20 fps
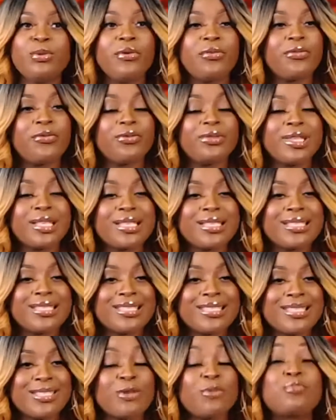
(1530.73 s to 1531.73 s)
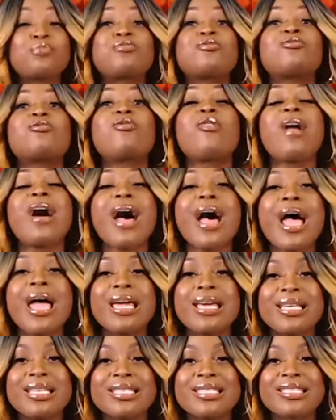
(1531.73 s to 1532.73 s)
this
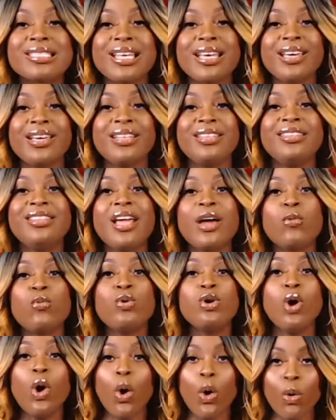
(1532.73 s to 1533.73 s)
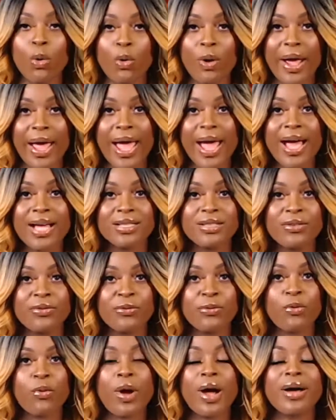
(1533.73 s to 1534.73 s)
surprise that we all had
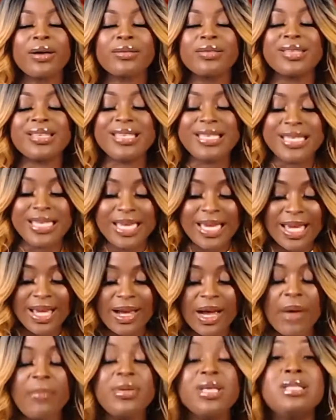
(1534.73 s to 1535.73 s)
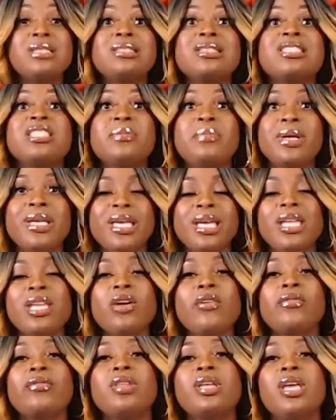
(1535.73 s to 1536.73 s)
throughout the year. I mean, since the
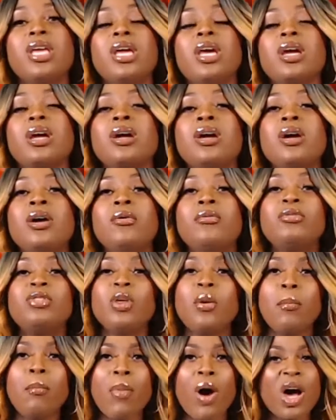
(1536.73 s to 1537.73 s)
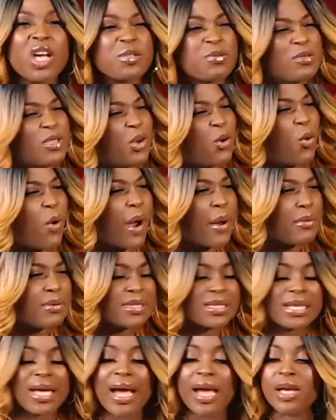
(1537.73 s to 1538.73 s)
beginning of the year, with the mask, with the
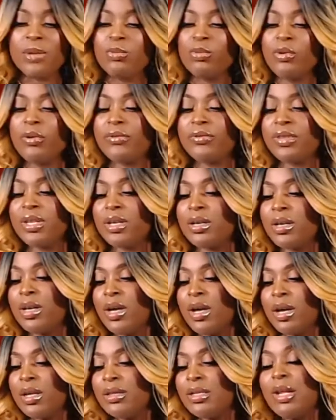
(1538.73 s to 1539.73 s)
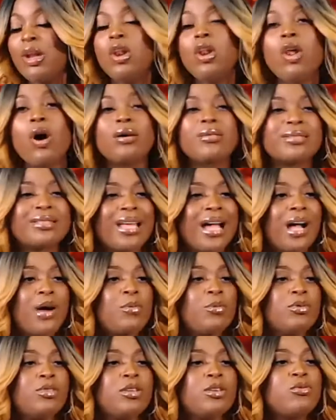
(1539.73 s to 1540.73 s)
quarantine, with the
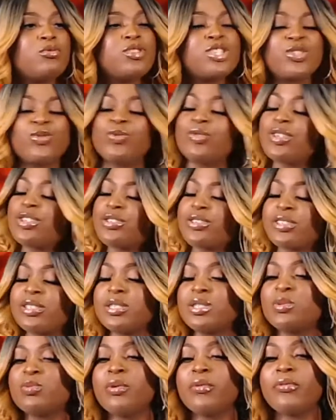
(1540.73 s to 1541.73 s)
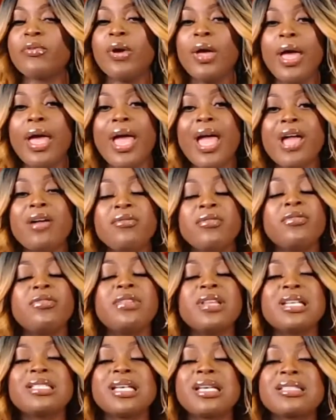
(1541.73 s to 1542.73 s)
lockdown, with the restrictions, with everything
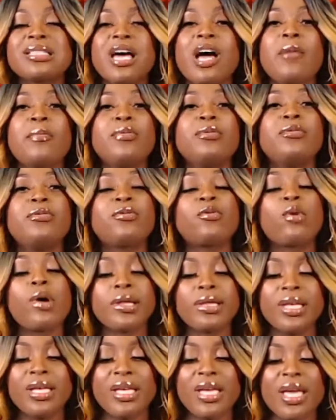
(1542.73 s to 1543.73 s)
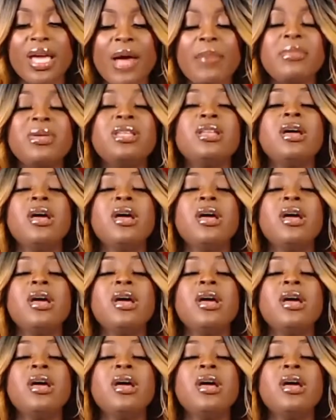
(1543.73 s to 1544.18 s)
that has happened throughout the year. I mean,